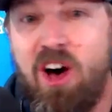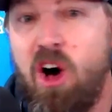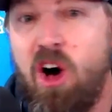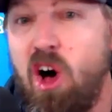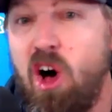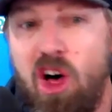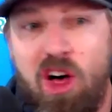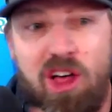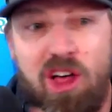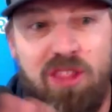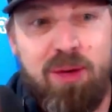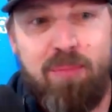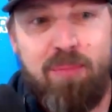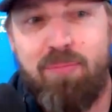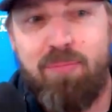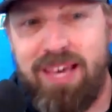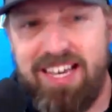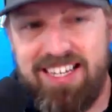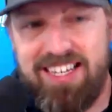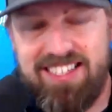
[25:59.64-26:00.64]
All the
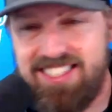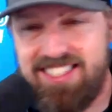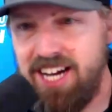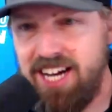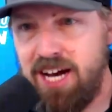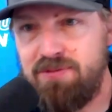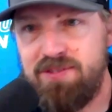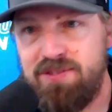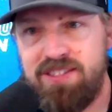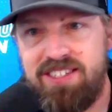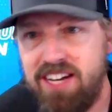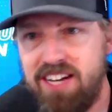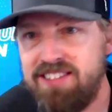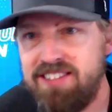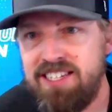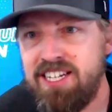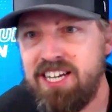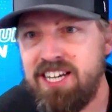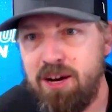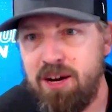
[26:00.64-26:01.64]
big stuff
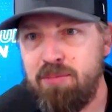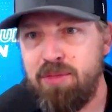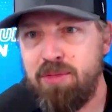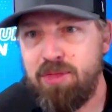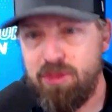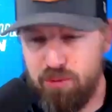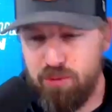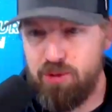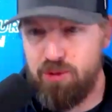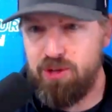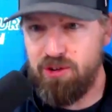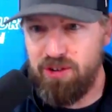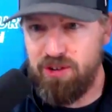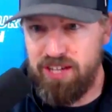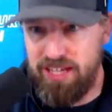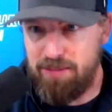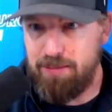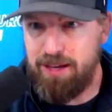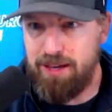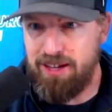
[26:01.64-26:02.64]
doesn't come through your
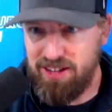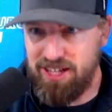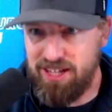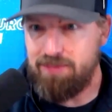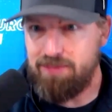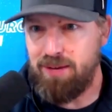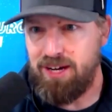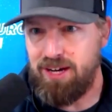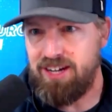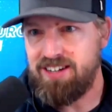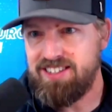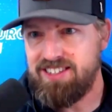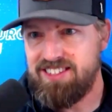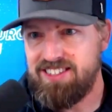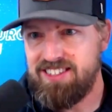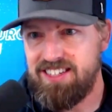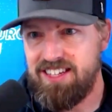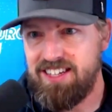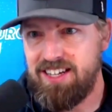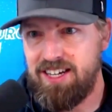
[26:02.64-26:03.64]
email inbox,